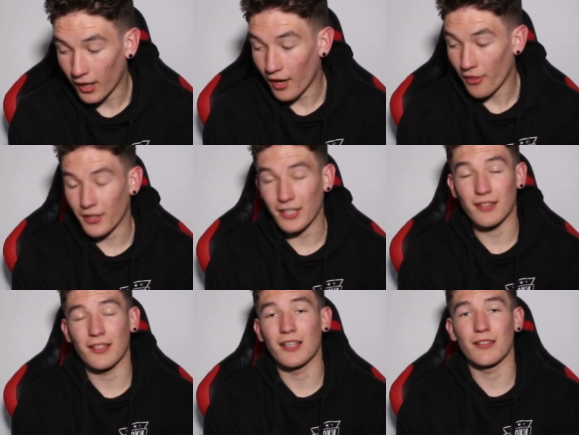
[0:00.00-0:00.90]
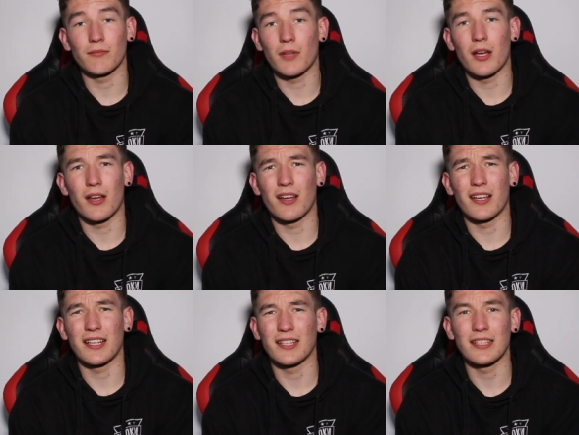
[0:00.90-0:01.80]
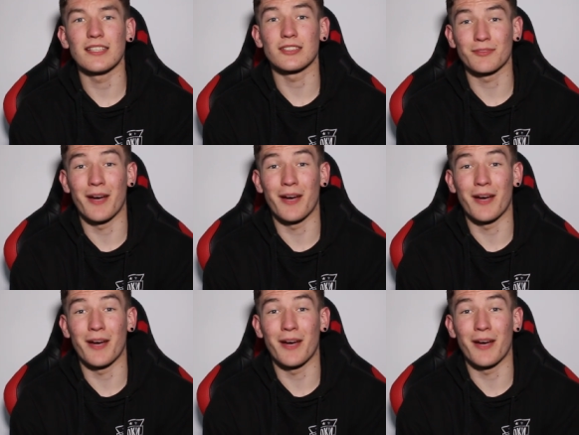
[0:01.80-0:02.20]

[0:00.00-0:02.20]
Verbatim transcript: I think that uh, he has